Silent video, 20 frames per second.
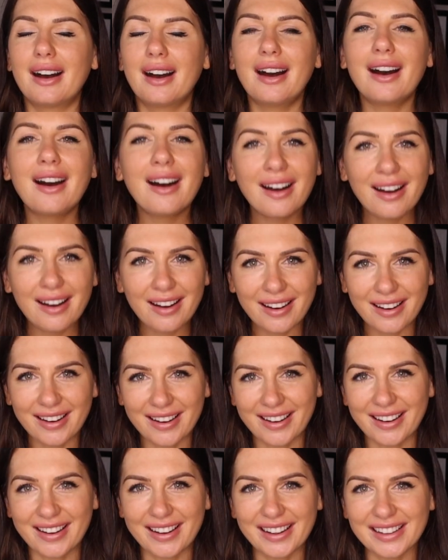
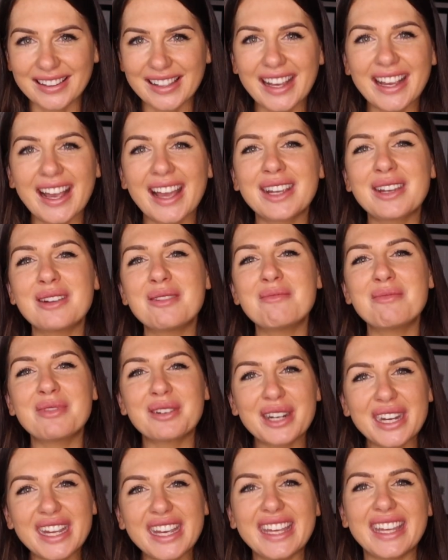like I can
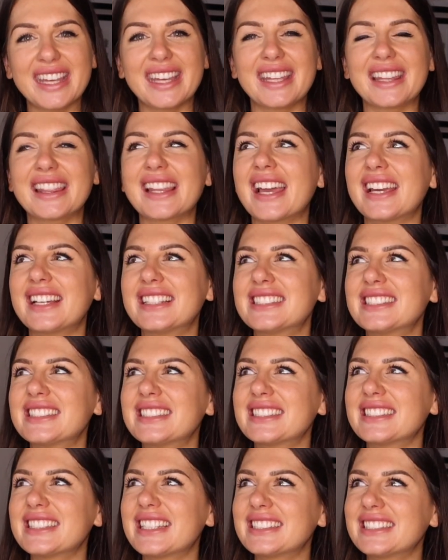breathe. Like,
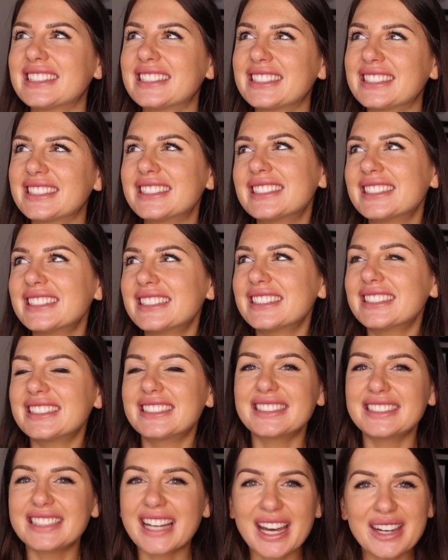it's,
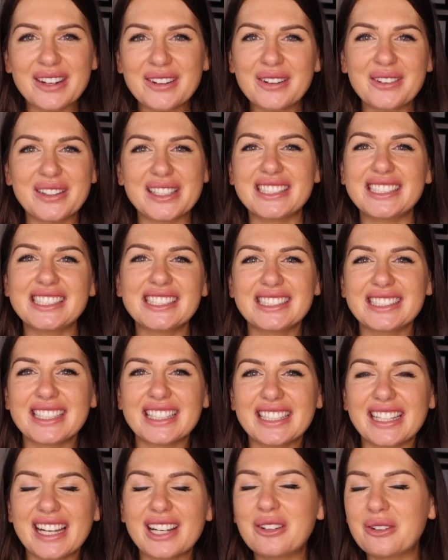I don't know, it's just
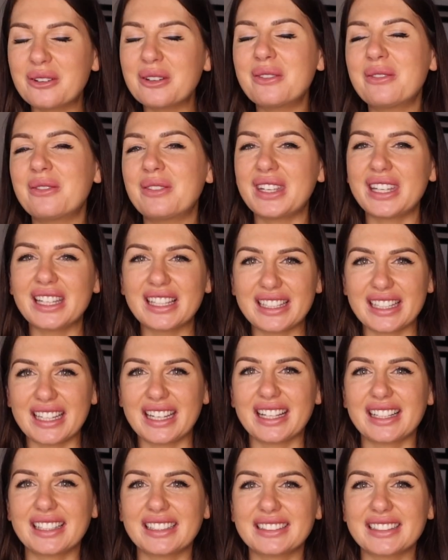a good
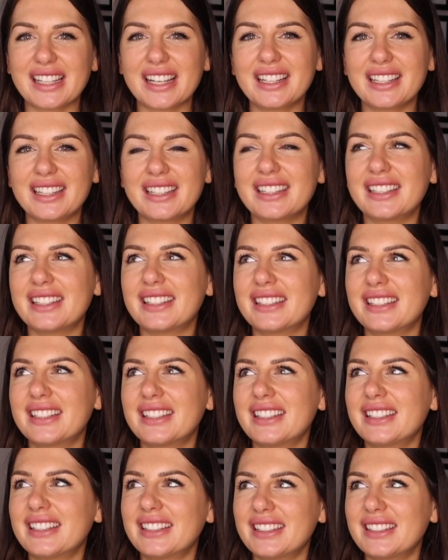feeling. Like, it
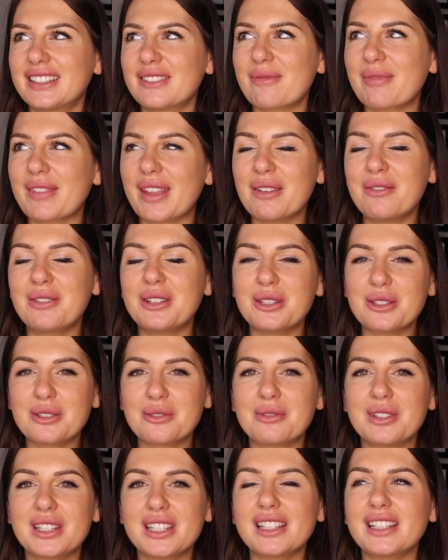feels
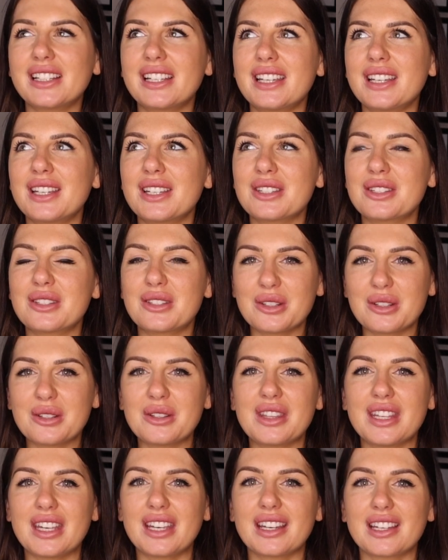really
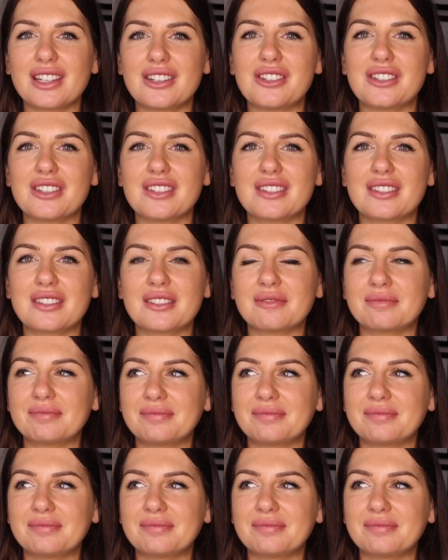soothing and just